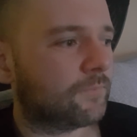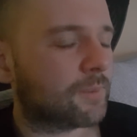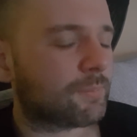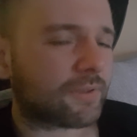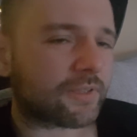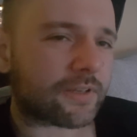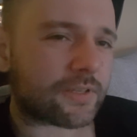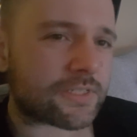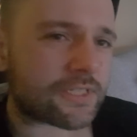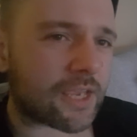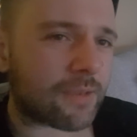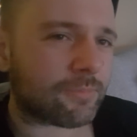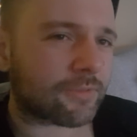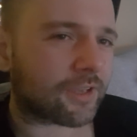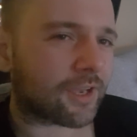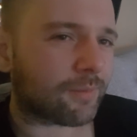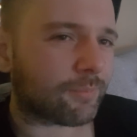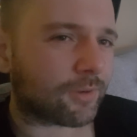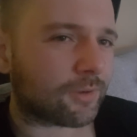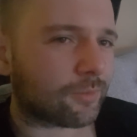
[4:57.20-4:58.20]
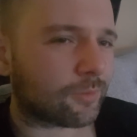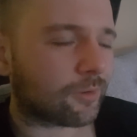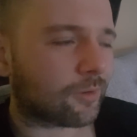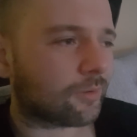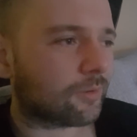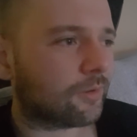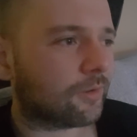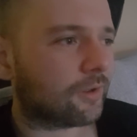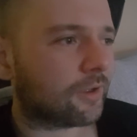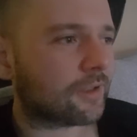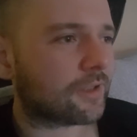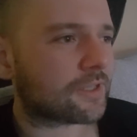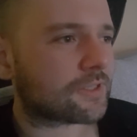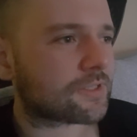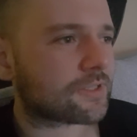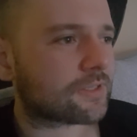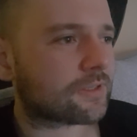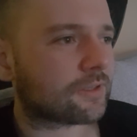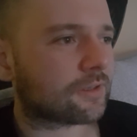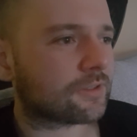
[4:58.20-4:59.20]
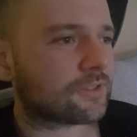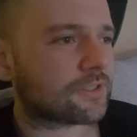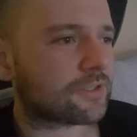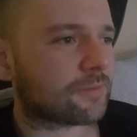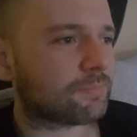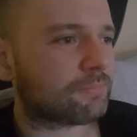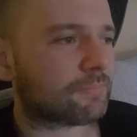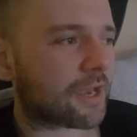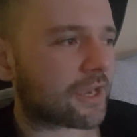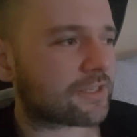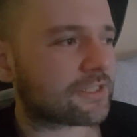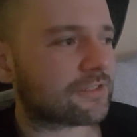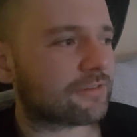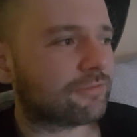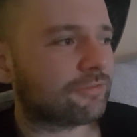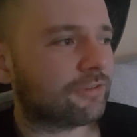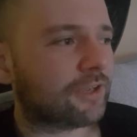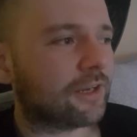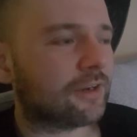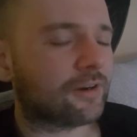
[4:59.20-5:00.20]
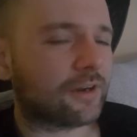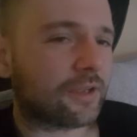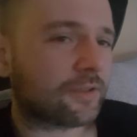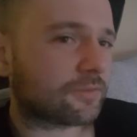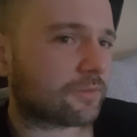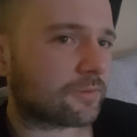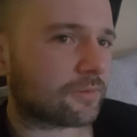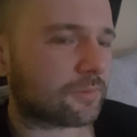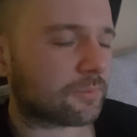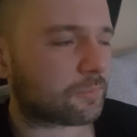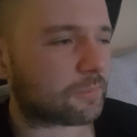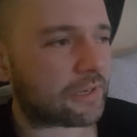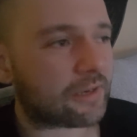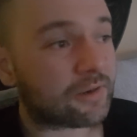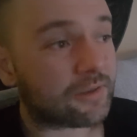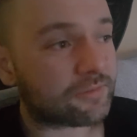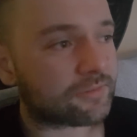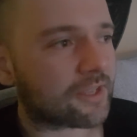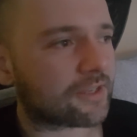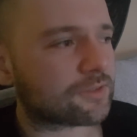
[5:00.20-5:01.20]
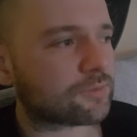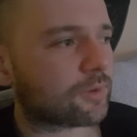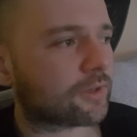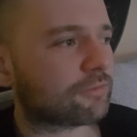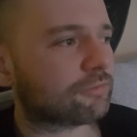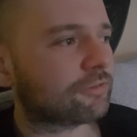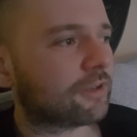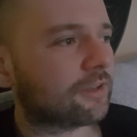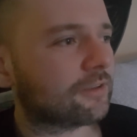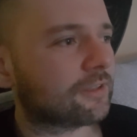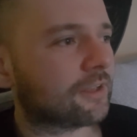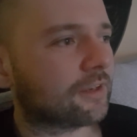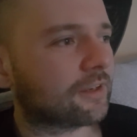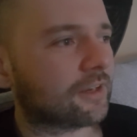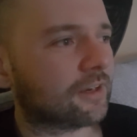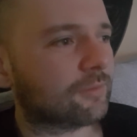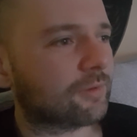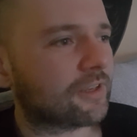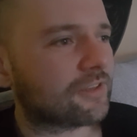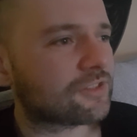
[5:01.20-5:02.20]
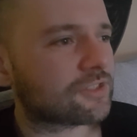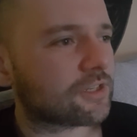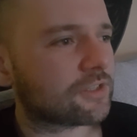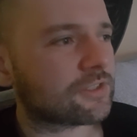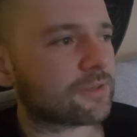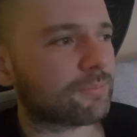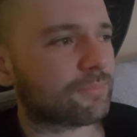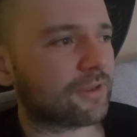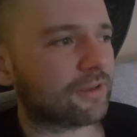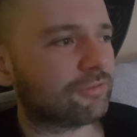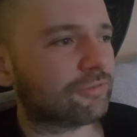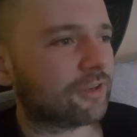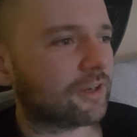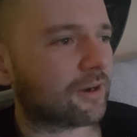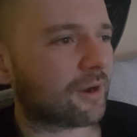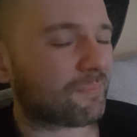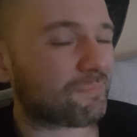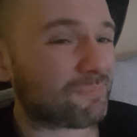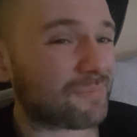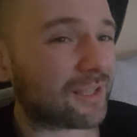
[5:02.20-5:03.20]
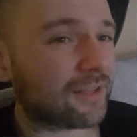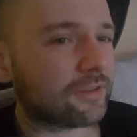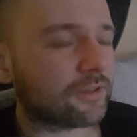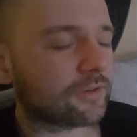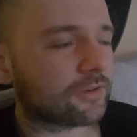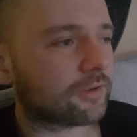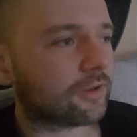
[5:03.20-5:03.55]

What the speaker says: But at the same time, you know, it's such a massive figure. I mean, that's what it felt like anyway. It's such a big figure, $1 million